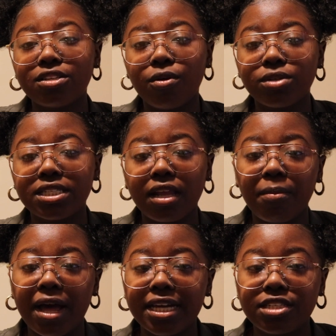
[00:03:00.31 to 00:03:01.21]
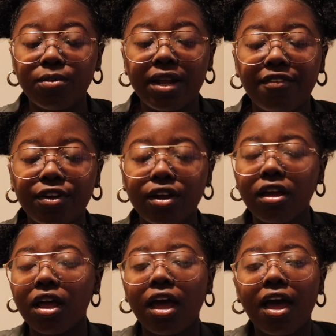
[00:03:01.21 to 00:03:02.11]
or syllabi or whatever,
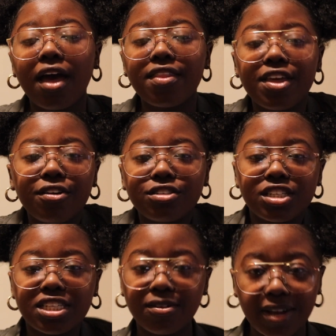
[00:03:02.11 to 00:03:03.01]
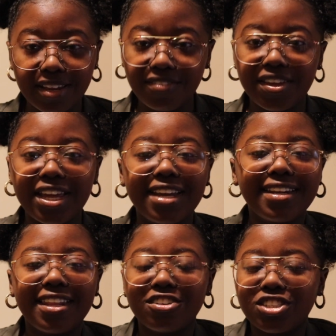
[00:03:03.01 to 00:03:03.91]
they're just
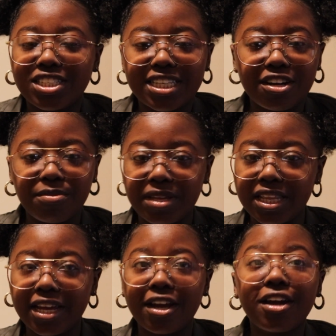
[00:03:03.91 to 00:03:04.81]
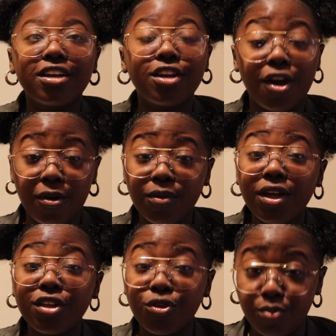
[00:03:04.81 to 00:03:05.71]
irrelevant, they're just there to be there. No.
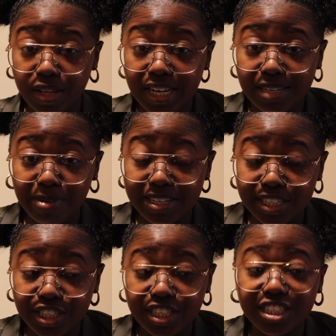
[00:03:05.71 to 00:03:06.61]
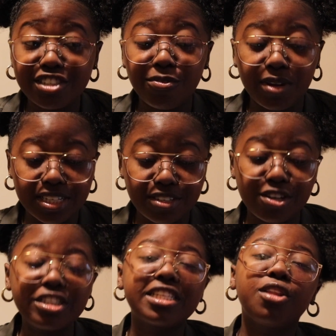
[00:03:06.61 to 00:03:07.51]
You really need to pay attention to what is on
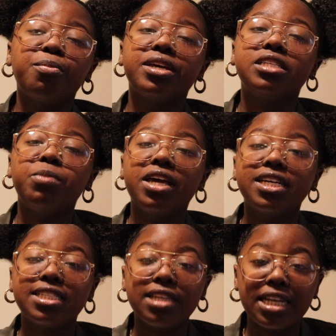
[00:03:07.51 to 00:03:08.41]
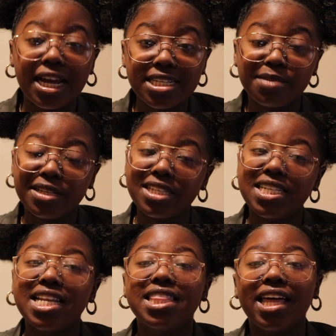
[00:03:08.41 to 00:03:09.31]
your syllabus, because 9 times out of
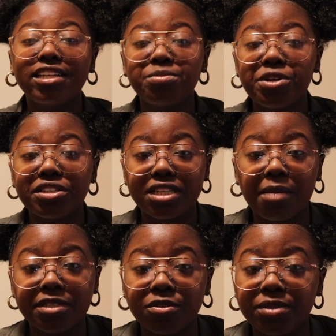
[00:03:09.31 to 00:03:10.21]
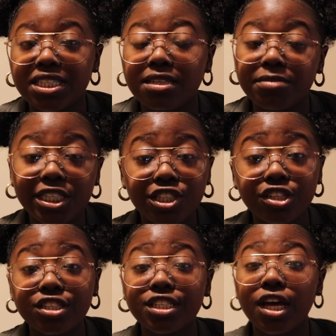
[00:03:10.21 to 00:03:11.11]
10, that is where your assignments will be. Some
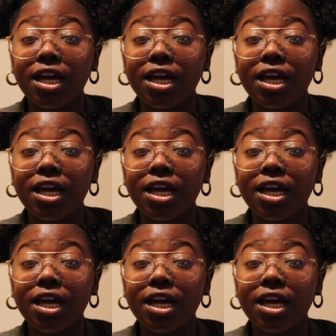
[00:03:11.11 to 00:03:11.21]
teachers